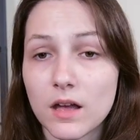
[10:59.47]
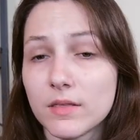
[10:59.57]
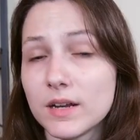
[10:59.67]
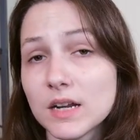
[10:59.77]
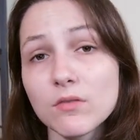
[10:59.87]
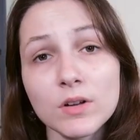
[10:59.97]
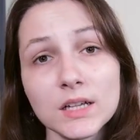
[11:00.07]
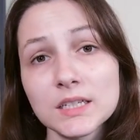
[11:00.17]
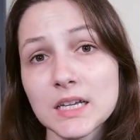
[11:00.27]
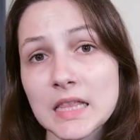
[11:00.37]
They didn't
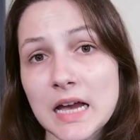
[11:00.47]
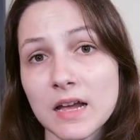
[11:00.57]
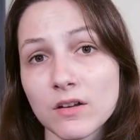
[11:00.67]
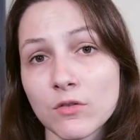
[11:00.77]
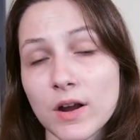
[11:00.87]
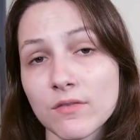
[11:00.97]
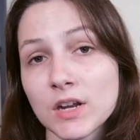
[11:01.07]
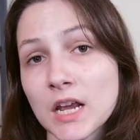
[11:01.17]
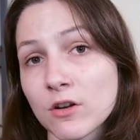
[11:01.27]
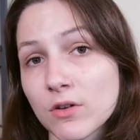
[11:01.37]
really see that great of an
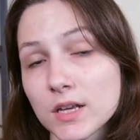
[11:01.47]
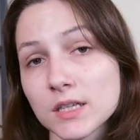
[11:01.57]
increase